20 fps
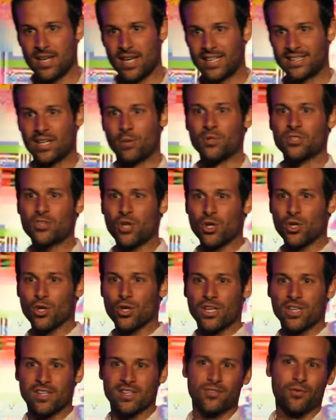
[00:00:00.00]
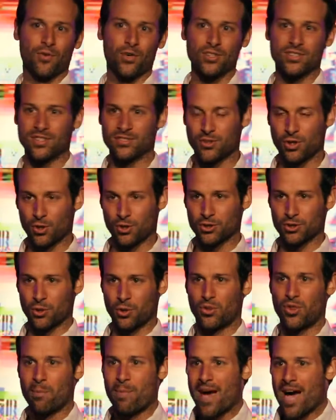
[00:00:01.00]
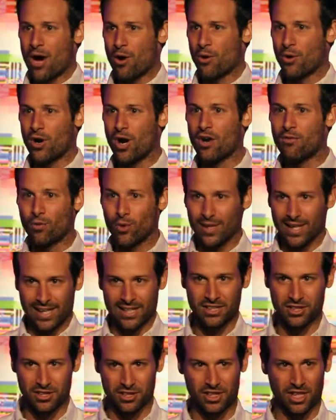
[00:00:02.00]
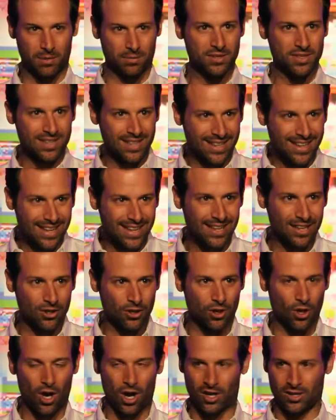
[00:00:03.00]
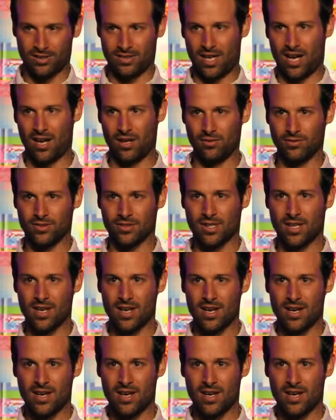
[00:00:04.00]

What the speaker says: Is that we started to look at this first internal truth, the power of relationships to heal ourselves.